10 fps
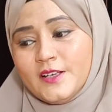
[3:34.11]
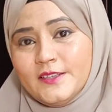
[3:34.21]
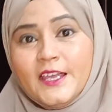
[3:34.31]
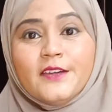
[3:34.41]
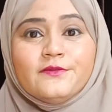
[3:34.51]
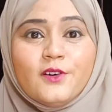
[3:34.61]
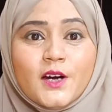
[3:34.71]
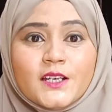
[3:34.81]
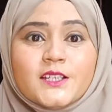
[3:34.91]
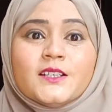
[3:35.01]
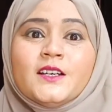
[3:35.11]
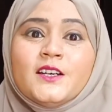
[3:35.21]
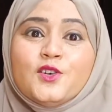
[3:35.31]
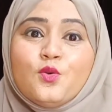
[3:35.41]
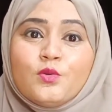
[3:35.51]
They want
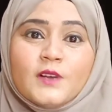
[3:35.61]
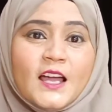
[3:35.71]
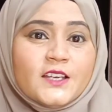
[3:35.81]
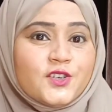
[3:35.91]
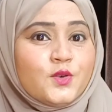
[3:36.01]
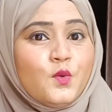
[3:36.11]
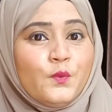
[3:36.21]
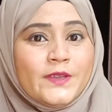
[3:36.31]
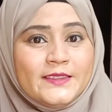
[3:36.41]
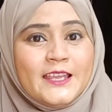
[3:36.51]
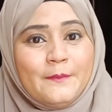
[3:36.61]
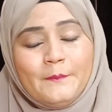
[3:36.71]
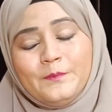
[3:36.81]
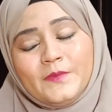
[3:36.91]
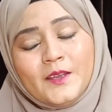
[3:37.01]
to rush with them.